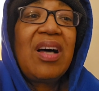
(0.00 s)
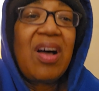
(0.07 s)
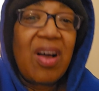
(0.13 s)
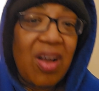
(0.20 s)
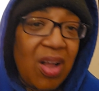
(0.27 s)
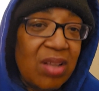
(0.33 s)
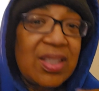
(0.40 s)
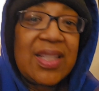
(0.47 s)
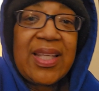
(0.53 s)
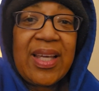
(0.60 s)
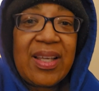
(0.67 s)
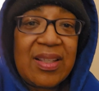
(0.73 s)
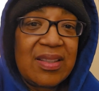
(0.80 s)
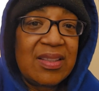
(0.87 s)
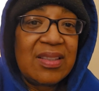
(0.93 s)
all of
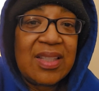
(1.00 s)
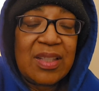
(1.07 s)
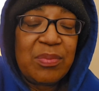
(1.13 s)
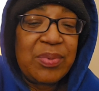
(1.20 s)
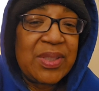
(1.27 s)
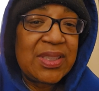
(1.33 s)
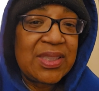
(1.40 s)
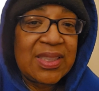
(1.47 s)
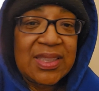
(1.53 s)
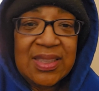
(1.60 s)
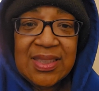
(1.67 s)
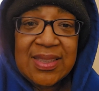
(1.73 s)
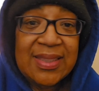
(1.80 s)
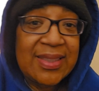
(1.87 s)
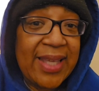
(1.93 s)
that had been just
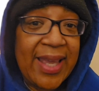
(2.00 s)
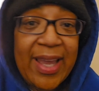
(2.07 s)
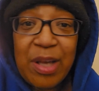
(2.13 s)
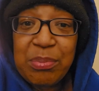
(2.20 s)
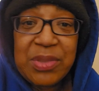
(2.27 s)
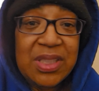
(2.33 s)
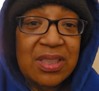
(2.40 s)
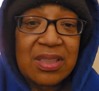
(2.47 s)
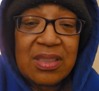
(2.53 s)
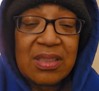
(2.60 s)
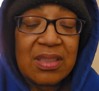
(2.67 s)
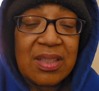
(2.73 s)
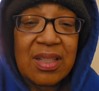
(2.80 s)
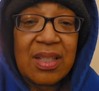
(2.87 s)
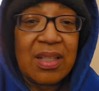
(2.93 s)
sapped
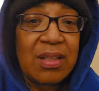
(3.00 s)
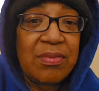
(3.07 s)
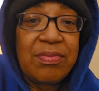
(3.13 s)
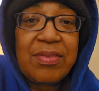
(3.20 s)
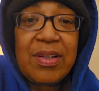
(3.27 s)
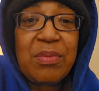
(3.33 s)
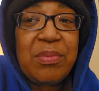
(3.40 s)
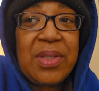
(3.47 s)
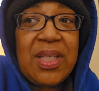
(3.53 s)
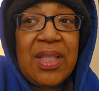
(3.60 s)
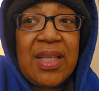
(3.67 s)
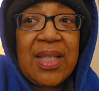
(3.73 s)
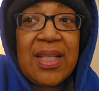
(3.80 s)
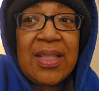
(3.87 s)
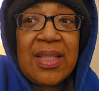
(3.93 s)
from
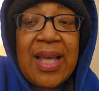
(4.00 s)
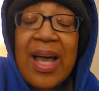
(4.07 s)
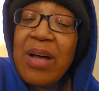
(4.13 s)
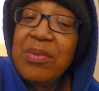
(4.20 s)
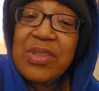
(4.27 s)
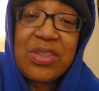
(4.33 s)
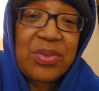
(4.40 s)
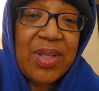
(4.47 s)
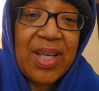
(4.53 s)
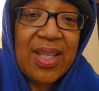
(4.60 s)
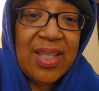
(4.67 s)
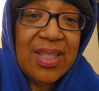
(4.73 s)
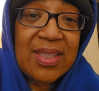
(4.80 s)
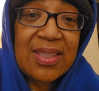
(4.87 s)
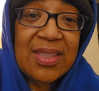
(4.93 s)
me. And I was
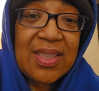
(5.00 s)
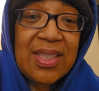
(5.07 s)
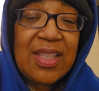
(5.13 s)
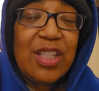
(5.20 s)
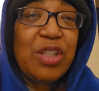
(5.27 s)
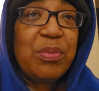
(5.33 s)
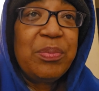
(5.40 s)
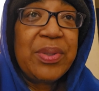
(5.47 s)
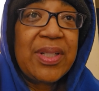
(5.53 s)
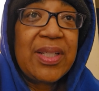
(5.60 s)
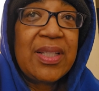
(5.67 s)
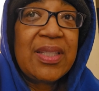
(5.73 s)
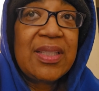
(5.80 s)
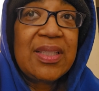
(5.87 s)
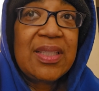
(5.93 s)
trying,
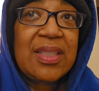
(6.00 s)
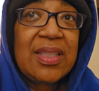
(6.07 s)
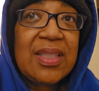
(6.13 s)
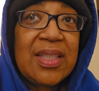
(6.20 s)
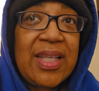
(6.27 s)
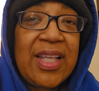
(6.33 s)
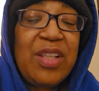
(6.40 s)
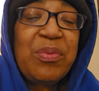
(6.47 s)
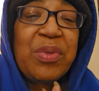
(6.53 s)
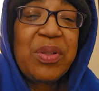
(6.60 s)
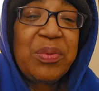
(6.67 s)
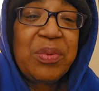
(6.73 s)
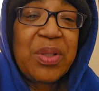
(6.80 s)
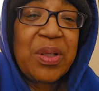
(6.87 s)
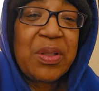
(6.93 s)
but anyone
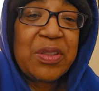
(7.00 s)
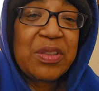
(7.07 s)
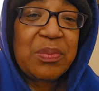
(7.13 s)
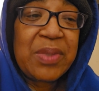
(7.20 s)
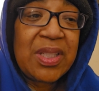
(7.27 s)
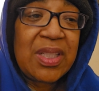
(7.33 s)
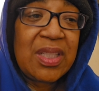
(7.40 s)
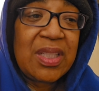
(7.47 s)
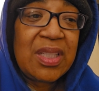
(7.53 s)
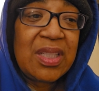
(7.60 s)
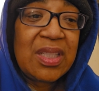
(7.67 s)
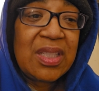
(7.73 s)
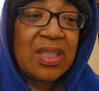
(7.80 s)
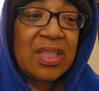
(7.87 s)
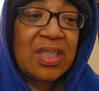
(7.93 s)
who knows me,
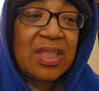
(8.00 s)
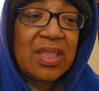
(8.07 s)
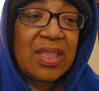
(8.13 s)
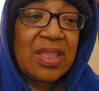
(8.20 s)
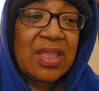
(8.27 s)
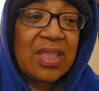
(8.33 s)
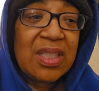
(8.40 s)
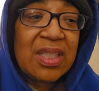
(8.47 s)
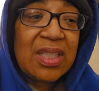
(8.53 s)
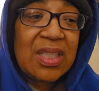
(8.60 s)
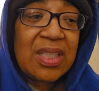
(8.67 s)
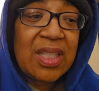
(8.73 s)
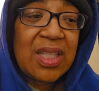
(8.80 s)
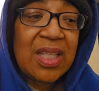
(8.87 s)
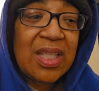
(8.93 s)

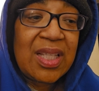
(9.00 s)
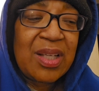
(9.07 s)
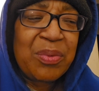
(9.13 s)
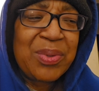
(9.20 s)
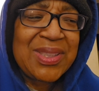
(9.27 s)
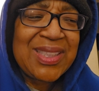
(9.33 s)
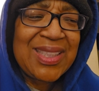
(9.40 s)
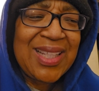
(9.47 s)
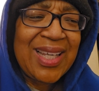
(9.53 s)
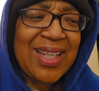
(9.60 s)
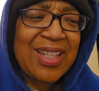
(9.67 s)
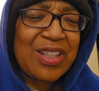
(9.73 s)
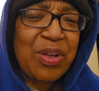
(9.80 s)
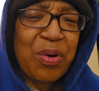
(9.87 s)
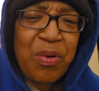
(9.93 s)
and I wasn't like
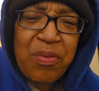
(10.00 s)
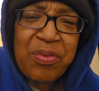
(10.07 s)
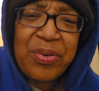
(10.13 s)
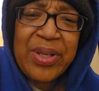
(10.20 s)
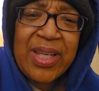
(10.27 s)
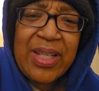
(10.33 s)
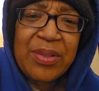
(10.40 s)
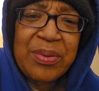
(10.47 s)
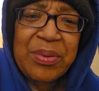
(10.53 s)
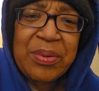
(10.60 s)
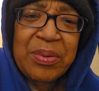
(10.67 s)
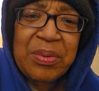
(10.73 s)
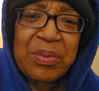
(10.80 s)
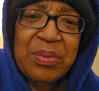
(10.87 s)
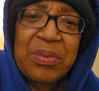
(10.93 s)
an overeater,
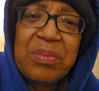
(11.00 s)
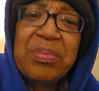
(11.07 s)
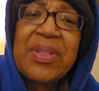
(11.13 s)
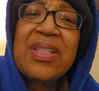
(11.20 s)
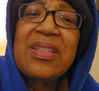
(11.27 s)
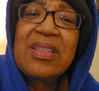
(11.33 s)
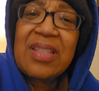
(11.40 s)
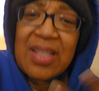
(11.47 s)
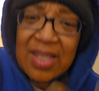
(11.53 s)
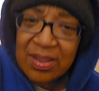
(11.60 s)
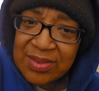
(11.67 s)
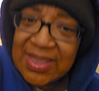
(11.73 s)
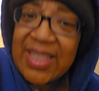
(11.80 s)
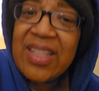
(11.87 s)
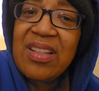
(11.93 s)
but I
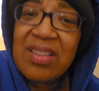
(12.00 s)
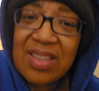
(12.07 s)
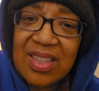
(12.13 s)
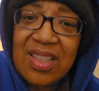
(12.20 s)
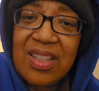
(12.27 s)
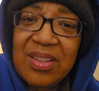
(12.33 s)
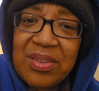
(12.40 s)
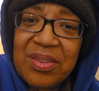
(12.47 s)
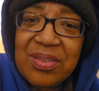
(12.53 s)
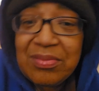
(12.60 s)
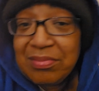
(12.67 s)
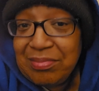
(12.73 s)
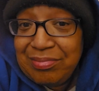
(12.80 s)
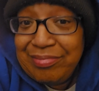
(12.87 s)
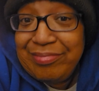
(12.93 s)
was a healthy eater,
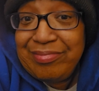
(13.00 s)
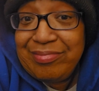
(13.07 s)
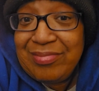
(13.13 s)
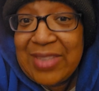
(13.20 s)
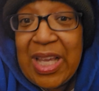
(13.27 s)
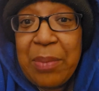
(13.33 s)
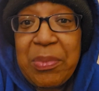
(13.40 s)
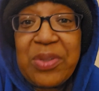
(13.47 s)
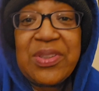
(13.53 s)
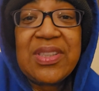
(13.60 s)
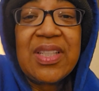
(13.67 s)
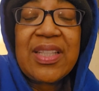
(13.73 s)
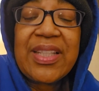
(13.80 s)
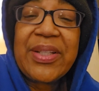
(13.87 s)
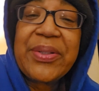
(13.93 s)
like most
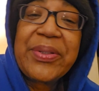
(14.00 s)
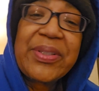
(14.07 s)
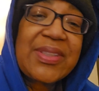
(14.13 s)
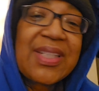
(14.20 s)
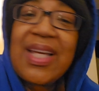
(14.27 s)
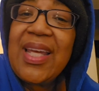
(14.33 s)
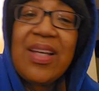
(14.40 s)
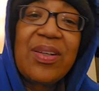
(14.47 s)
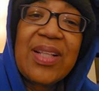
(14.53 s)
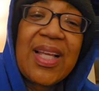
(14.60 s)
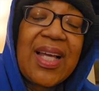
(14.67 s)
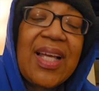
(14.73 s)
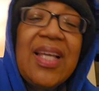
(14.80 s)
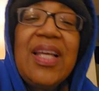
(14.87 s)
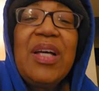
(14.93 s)
Southern girls. I ain't gonna
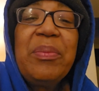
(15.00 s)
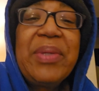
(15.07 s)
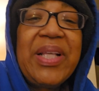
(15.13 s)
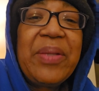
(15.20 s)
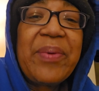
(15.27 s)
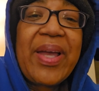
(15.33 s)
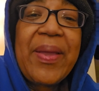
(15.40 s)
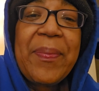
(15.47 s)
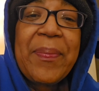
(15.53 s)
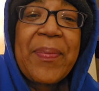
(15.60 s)
lie. But anyway,